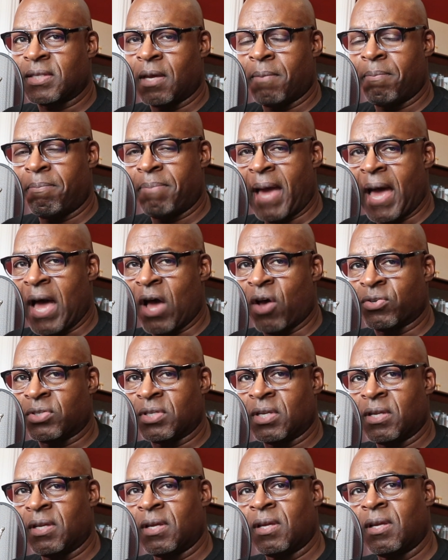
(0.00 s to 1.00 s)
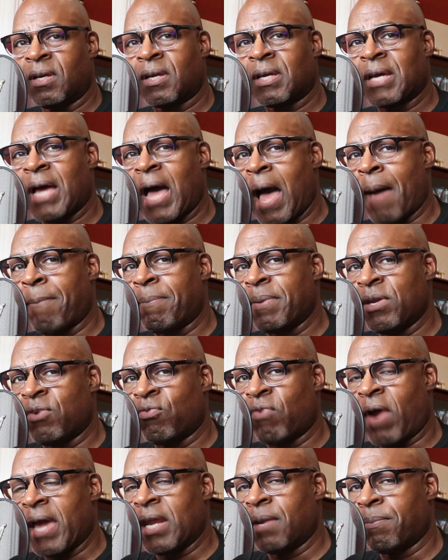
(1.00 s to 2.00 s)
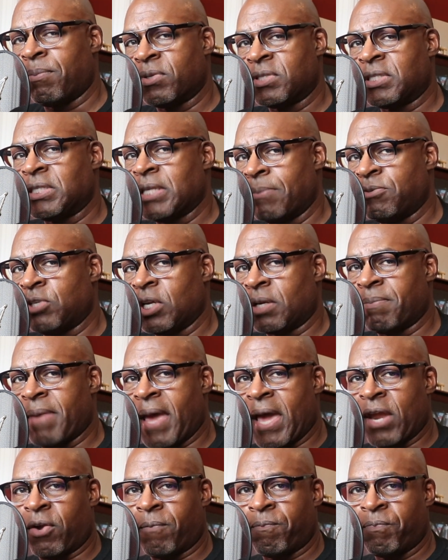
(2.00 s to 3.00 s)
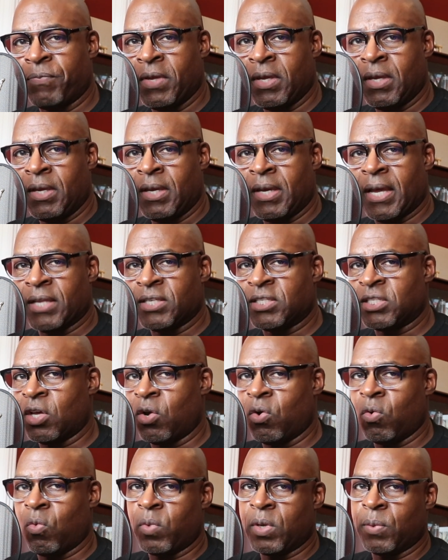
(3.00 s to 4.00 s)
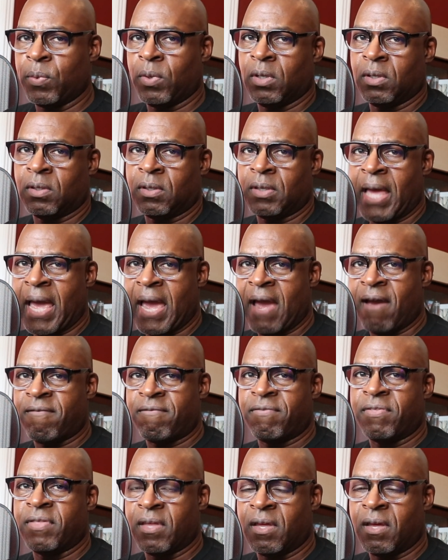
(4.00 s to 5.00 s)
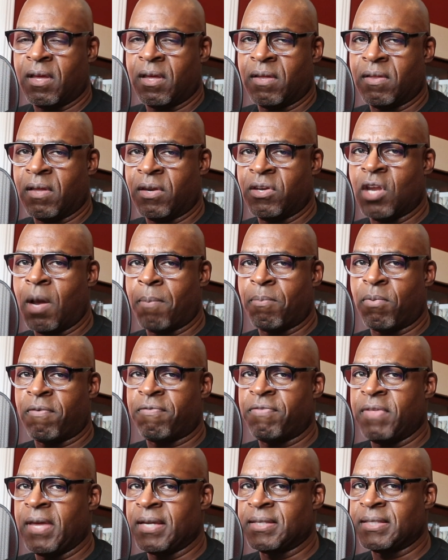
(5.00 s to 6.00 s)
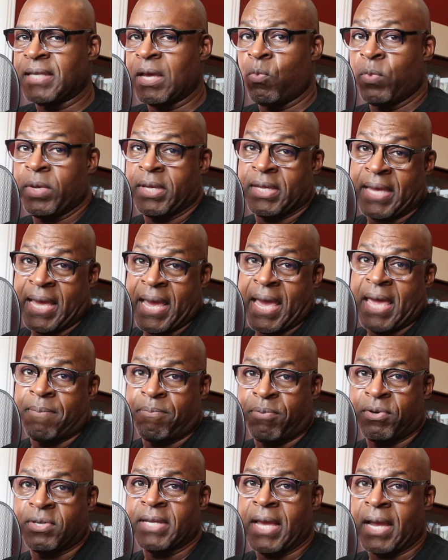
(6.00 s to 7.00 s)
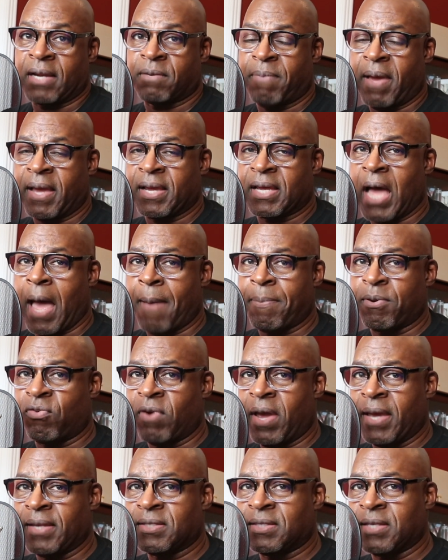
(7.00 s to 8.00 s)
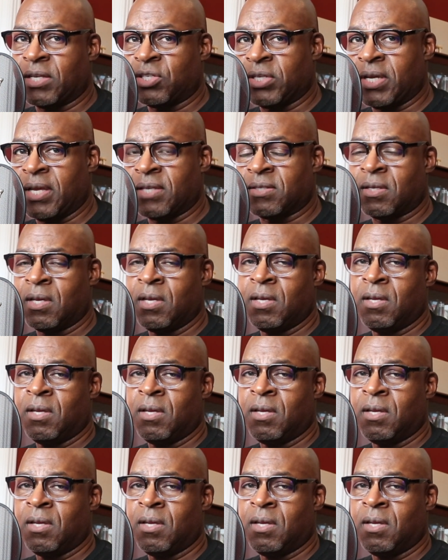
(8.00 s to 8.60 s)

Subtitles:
about copyrightable subject matter. And so we will have a number of things that we can protect by copyright, such as